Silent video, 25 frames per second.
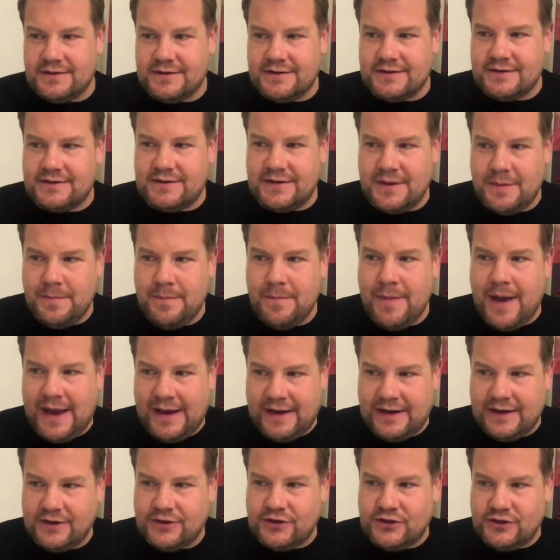to
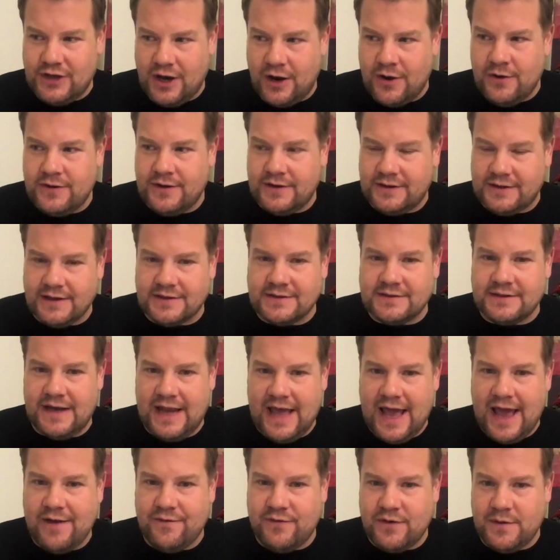make a show that doesn't
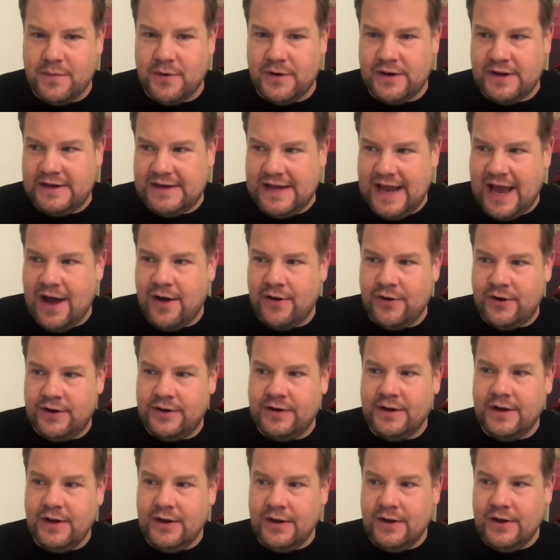let everybody down.
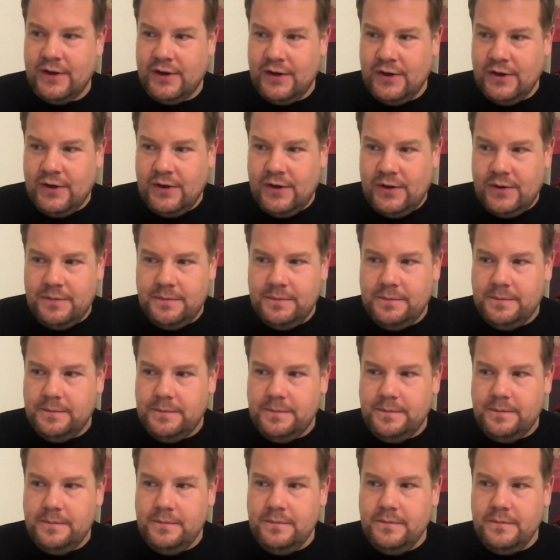And,
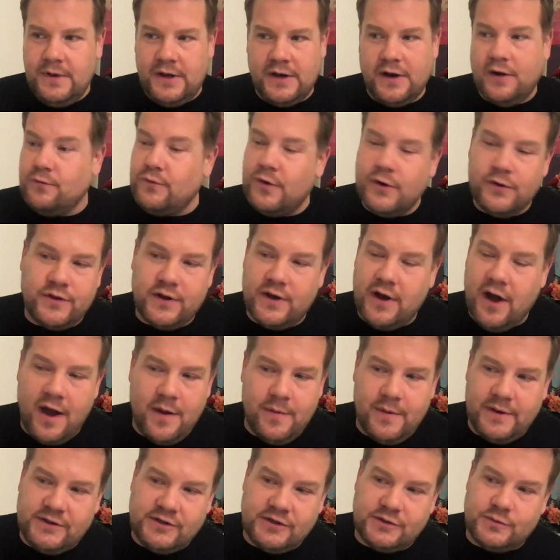Ruth and I,
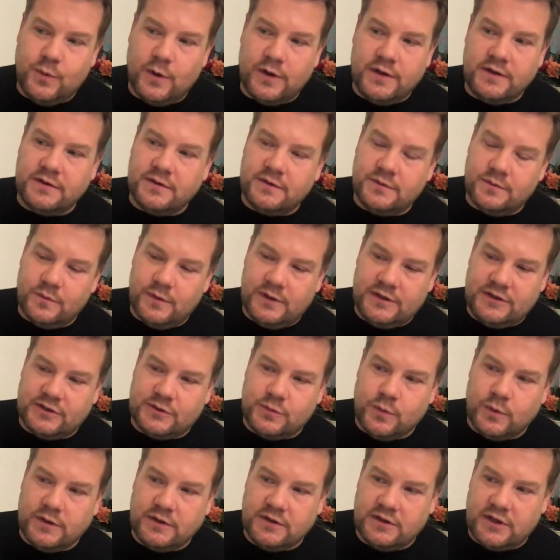we just wouldn't
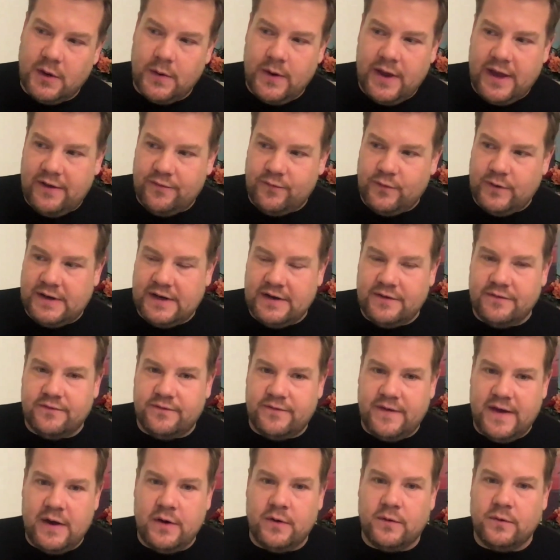do it if we didn't
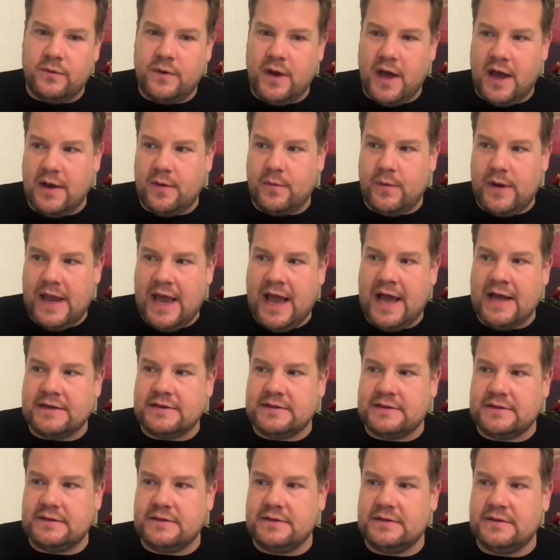feel like we had
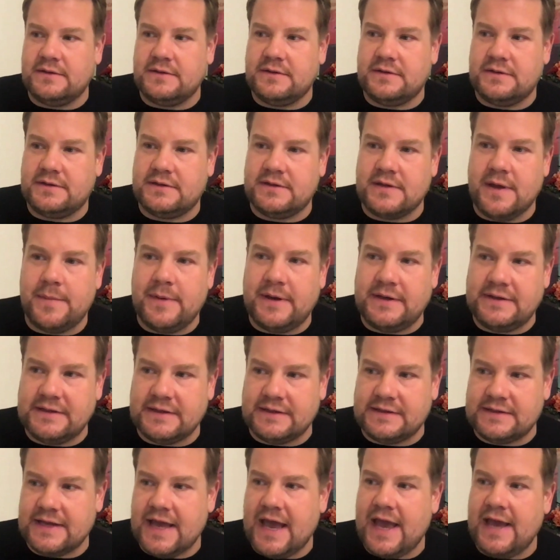something to
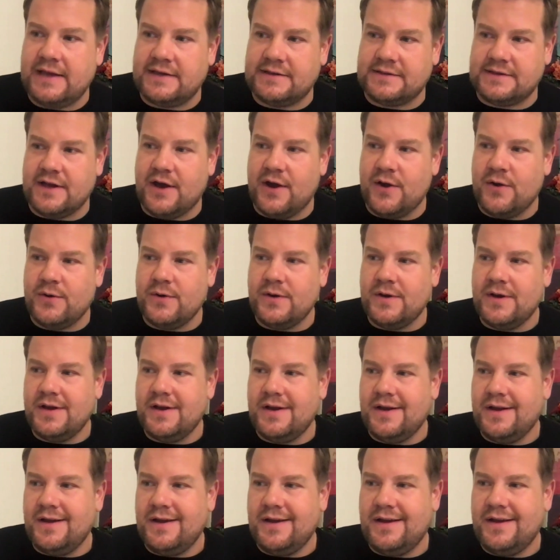say. So
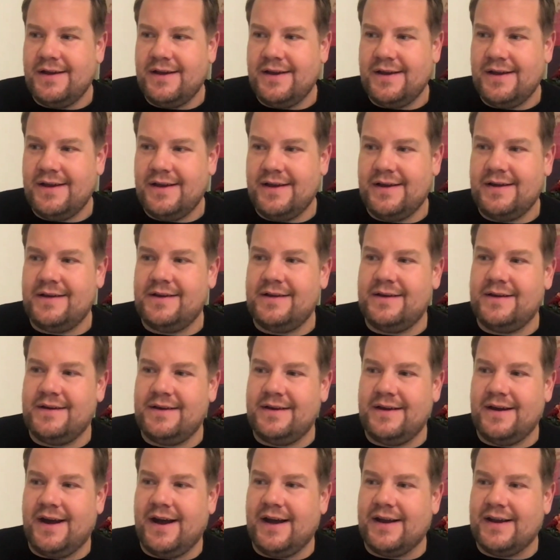
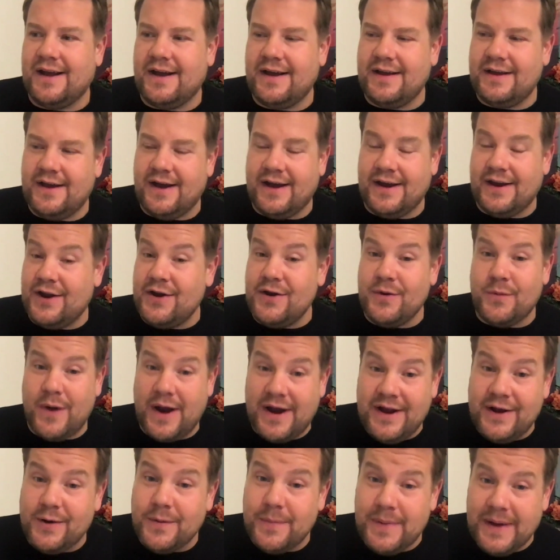I don't know when
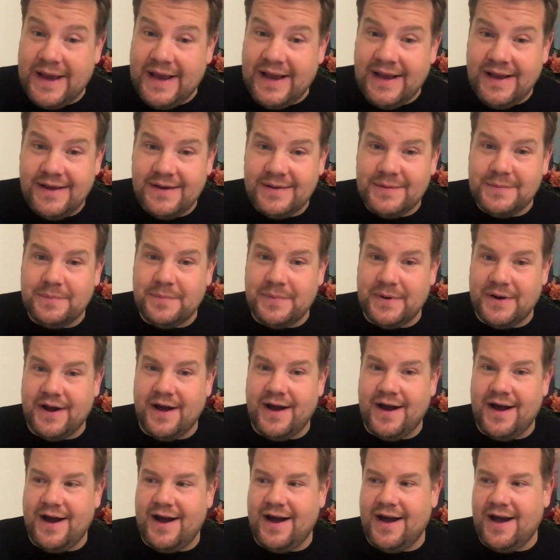it will be,
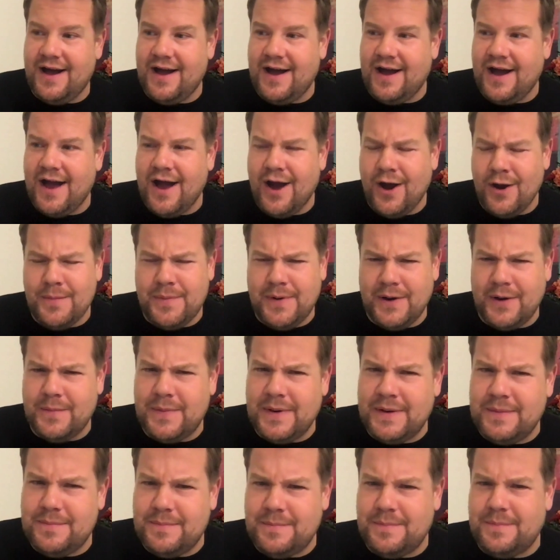but I hope it